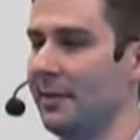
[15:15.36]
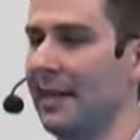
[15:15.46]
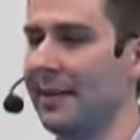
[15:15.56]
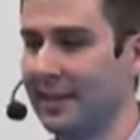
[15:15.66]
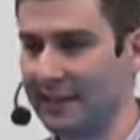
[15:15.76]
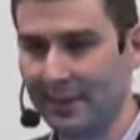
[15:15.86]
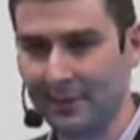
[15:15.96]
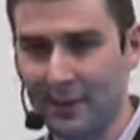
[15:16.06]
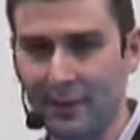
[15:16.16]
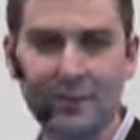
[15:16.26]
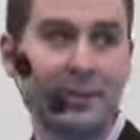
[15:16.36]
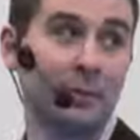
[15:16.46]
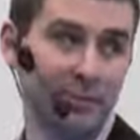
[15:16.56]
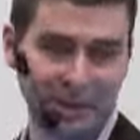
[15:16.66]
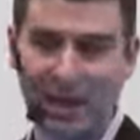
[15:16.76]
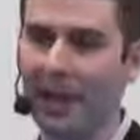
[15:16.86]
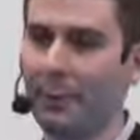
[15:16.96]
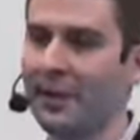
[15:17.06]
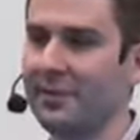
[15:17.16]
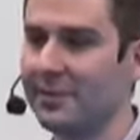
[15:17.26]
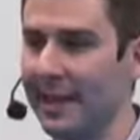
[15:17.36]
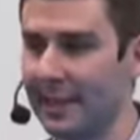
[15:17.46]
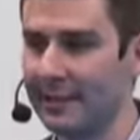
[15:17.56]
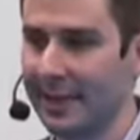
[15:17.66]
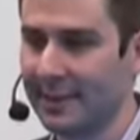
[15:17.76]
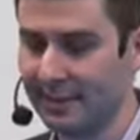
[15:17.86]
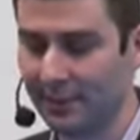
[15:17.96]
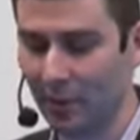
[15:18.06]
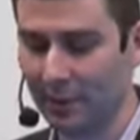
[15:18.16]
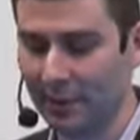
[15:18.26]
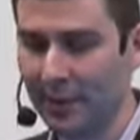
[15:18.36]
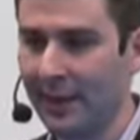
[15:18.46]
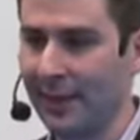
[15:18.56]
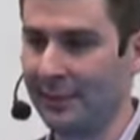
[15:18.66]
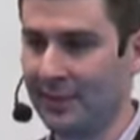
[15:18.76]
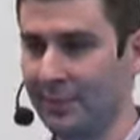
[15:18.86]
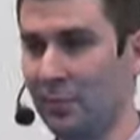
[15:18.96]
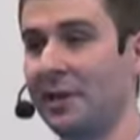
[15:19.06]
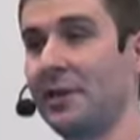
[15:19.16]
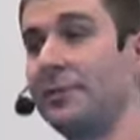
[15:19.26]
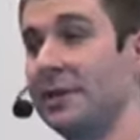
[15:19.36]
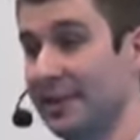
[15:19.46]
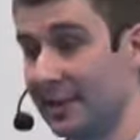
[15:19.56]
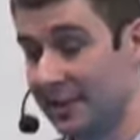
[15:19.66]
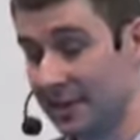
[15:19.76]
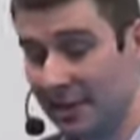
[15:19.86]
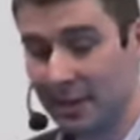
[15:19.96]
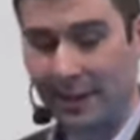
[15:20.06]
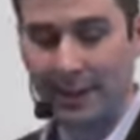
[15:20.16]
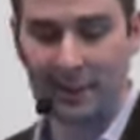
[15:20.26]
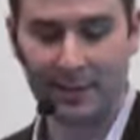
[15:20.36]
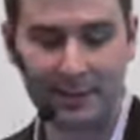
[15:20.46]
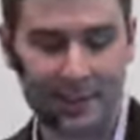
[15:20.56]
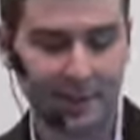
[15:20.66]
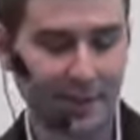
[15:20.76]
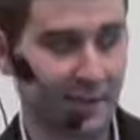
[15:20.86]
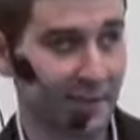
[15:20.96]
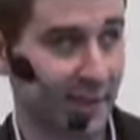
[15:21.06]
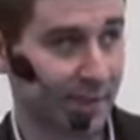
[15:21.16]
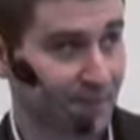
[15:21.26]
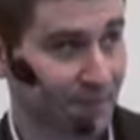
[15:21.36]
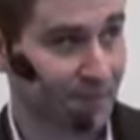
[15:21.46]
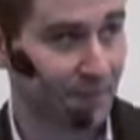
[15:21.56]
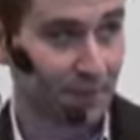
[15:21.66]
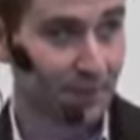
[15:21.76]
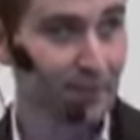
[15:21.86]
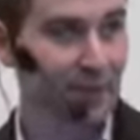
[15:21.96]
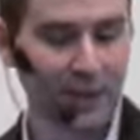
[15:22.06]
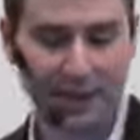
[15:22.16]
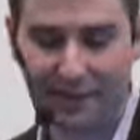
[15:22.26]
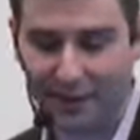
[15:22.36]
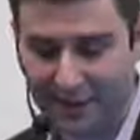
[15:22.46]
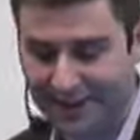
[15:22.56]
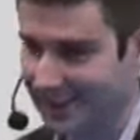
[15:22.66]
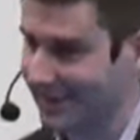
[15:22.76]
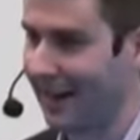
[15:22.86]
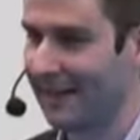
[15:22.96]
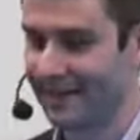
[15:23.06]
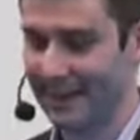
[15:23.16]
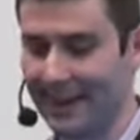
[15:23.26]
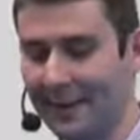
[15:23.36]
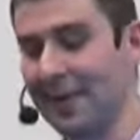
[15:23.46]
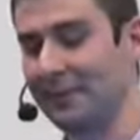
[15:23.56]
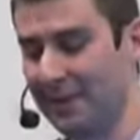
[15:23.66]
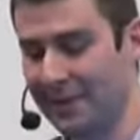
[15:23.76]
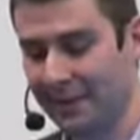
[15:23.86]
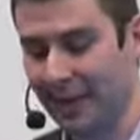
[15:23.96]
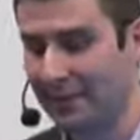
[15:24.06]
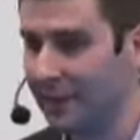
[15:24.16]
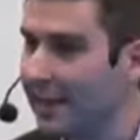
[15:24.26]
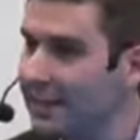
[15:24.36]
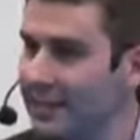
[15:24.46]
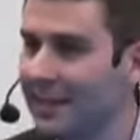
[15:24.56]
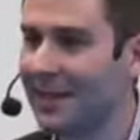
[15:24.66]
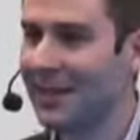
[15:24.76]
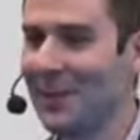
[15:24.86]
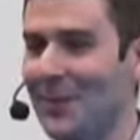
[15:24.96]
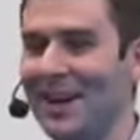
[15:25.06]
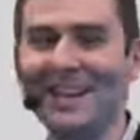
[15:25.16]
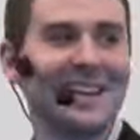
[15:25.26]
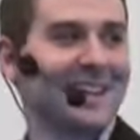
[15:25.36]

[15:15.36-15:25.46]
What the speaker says: things simple, but don't shy away from data. Data is important, and if it's important in your business, continue to use it. Third is dishonesty. I don't think I really need to cover this, but